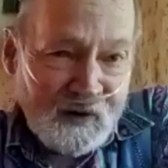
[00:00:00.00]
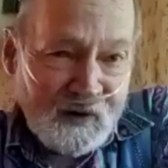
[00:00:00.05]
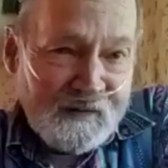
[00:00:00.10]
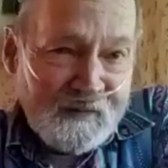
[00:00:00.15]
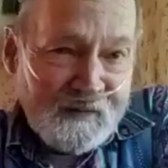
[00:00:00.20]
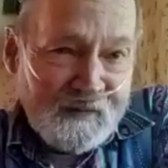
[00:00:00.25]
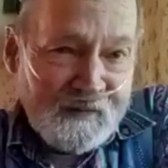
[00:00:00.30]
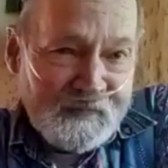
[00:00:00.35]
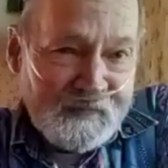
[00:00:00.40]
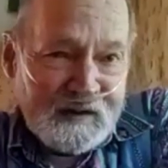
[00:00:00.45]

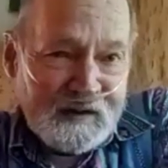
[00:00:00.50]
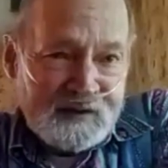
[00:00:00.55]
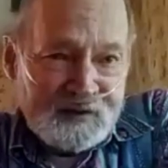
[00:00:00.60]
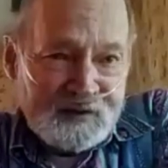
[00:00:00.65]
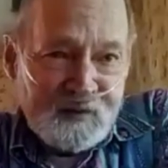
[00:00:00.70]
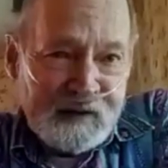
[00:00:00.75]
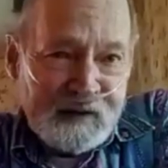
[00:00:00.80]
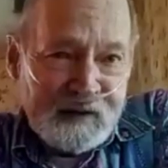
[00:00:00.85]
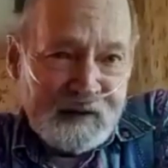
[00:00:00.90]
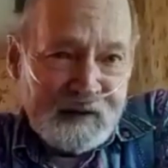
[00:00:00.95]
And so
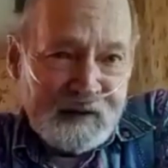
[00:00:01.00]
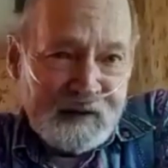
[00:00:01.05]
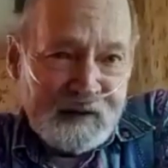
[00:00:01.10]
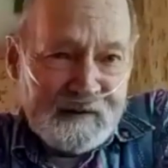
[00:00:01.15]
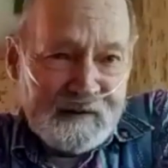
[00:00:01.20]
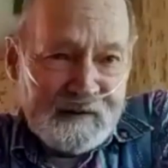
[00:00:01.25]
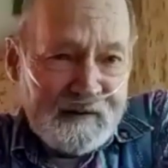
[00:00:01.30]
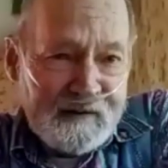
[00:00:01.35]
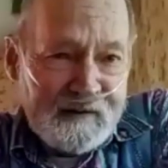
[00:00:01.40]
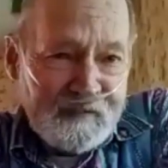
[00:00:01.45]
my
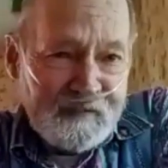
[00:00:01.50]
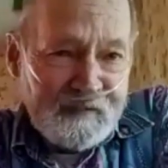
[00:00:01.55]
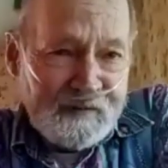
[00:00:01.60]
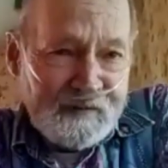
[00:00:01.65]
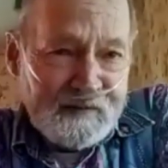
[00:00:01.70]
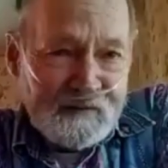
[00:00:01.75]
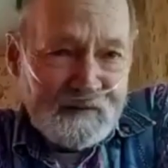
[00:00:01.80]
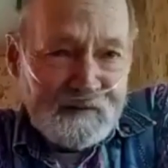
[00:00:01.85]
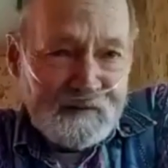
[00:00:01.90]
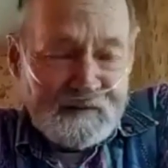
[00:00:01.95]
dad and
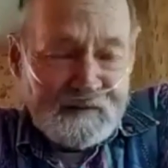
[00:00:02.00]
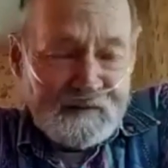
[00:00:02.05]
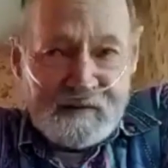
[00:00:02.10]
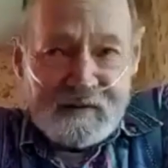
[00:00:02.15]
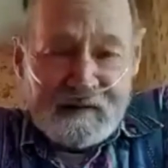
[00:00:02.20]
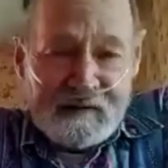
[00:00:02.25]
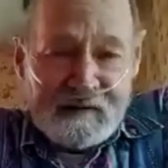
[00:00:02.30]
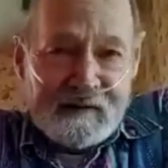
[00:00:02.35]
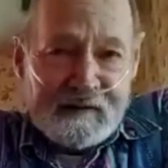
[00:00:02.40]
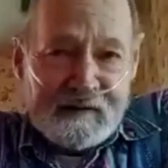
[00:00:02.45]
mother
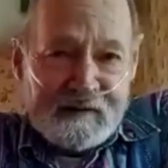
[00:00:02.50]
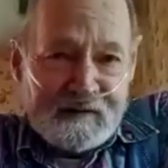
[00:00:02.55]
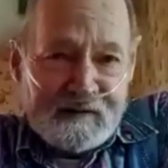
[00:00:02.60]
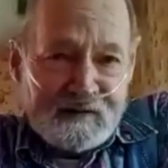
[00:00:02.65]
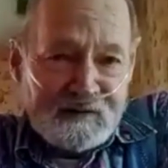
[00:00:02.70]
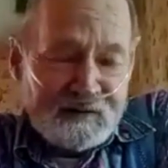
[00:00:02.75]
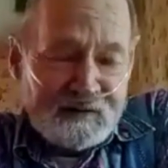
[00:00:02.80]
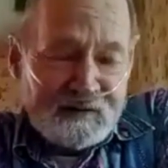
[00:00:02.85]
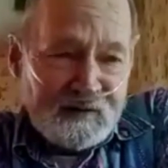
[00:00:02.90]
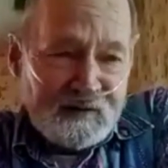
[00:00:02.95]

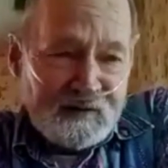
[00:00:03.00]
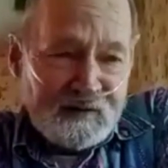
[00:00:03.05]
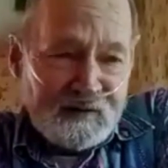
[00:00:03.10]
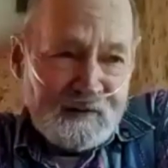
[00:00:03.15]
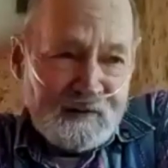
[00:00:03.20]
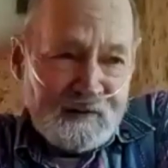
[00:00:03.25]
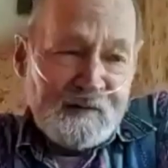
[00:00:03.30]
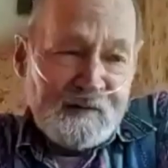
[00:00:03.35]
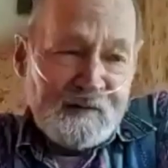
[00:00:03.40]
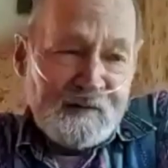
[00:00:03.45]

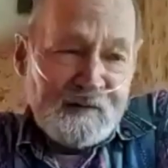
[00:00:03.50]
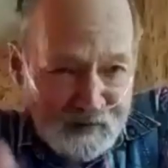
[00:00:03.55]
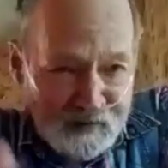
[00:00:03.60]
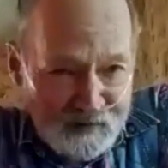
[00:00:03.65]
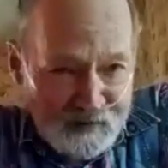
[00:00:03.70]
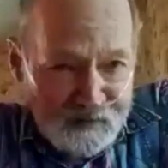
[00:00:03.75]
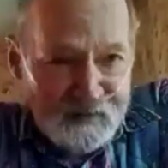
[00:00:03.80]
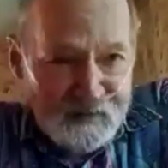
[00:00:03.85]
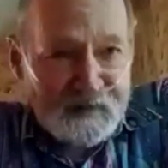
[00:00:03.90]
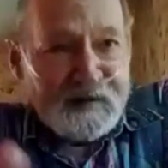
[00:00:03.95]
bought a
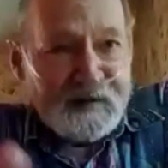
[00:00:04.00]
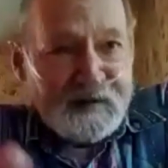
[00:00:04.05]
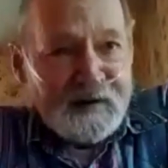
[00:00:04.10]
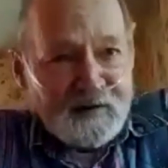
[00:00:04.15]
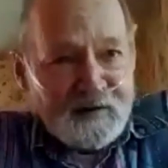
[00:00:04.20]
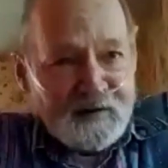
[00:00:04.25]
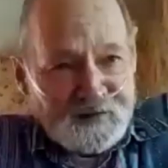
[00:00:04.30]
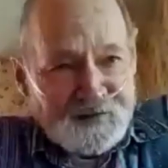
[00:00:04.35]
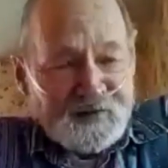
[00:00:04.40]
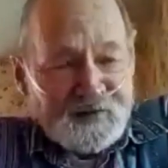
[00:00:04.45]
herd of
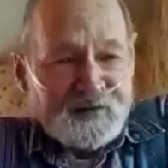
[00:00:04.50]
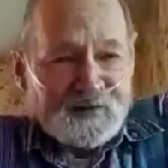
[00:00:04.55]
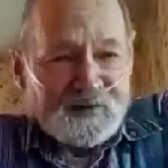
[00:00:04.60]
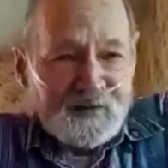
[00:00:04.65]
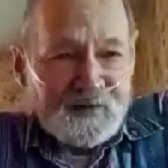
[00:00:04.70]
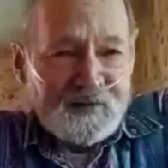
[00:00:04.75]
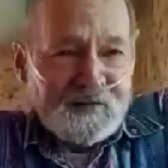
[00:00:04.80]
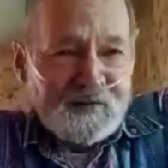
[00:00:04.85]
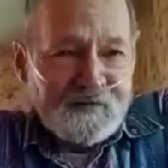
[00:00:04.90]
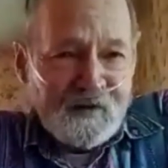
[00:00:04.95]
cows and
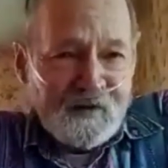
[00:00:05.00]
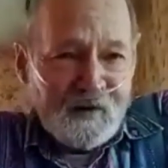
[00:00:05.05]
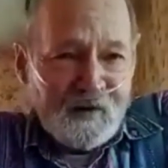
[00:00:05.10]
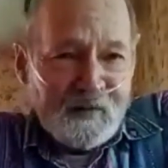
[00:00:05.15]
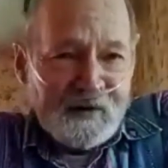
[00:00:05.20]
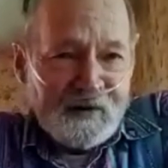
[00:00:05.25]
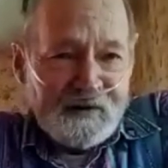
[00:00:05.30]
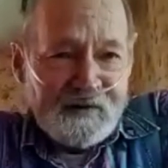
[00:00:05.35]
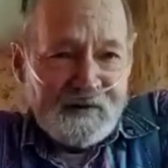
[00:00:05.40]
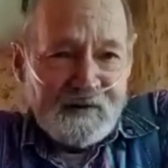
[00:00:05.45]
started
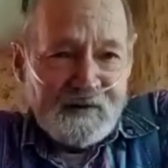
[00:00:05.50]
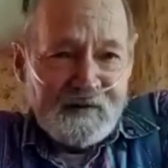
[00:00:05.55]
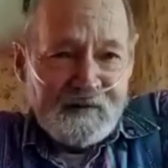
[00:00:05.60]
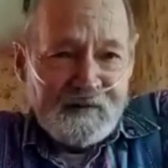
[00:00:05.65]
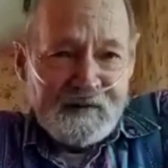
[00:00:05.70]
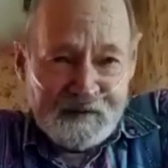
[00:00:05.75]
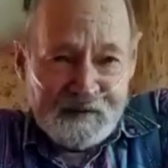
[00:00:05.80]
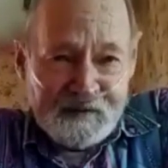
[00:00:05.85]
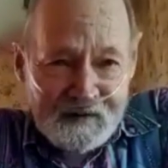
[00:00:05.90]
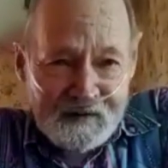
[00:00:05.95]
farming here
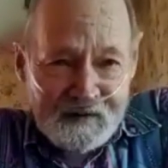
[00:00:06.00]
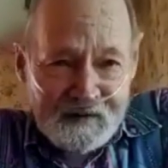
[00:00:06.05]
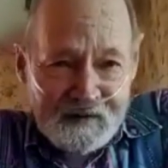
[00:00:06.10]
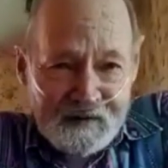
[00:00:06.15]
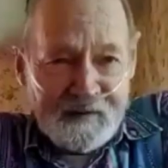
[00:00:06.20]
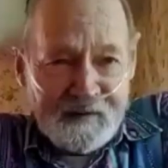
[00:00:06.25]
again.